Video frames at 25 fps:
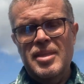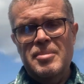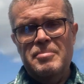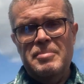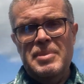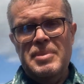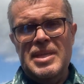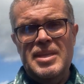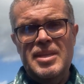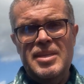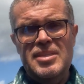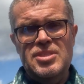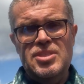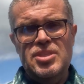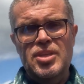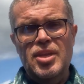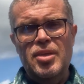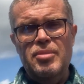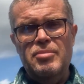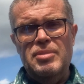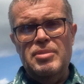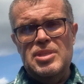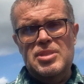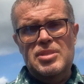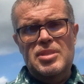Because, you
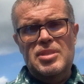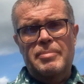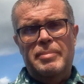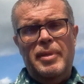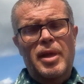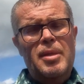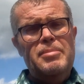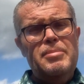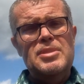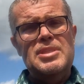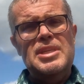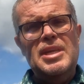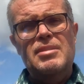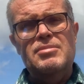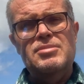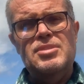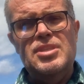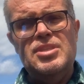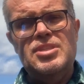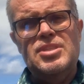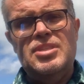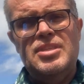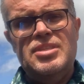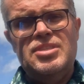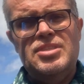know, the Bible tells
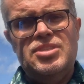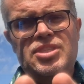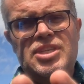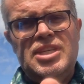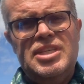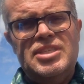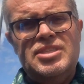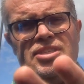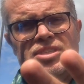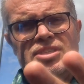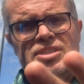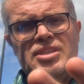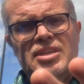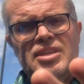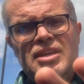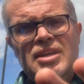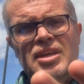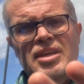us that Jesus